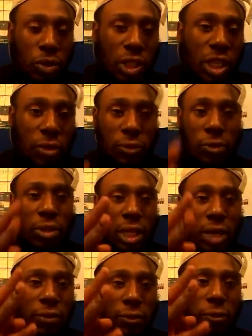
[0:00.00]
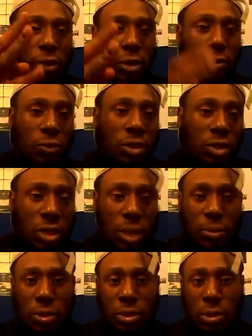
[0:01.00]
They're first 3
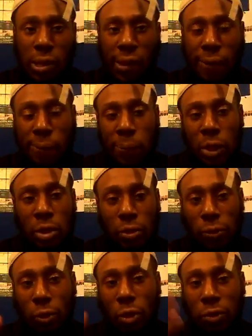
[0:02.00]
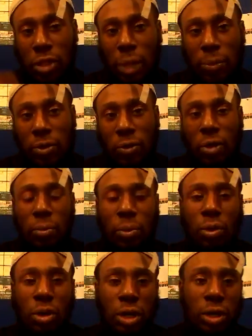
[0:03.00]
steps. The 4th step is very
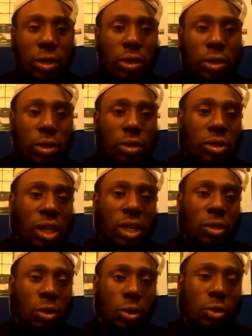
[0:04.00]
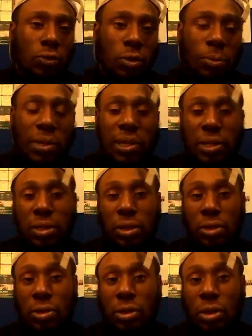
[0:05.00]
important. You get in touch with the
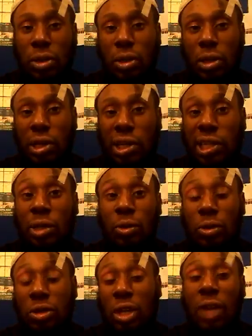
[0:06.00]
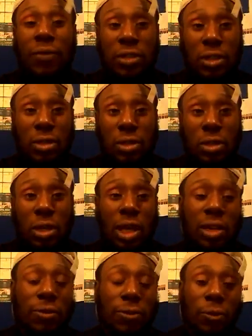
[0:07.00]
police's legal services
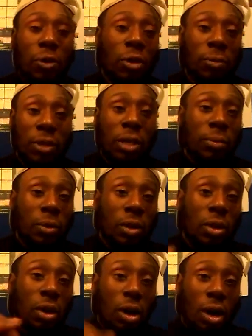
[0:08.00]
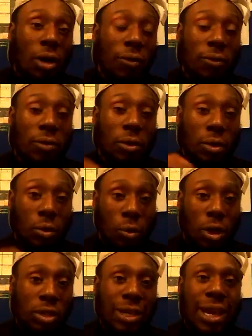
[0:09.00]
and inform them of
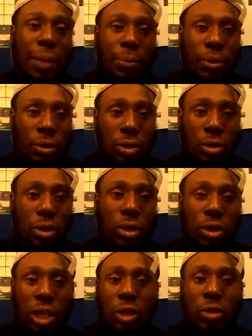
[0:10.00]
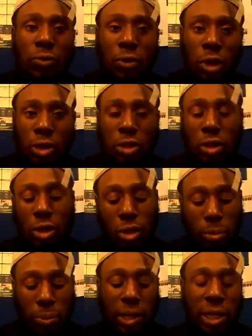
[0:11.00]
what's happened, that you've lodged a
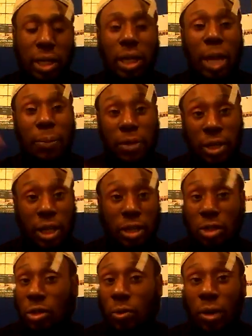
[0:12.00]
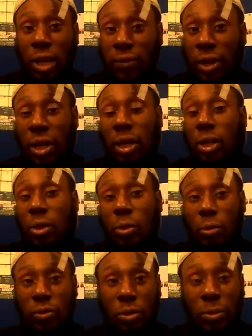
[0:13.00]
complaint, application, whatever,
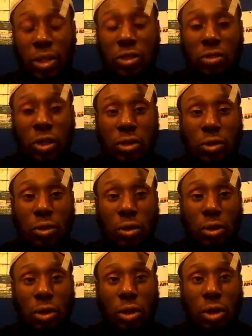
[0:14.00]
with the magistrate's court.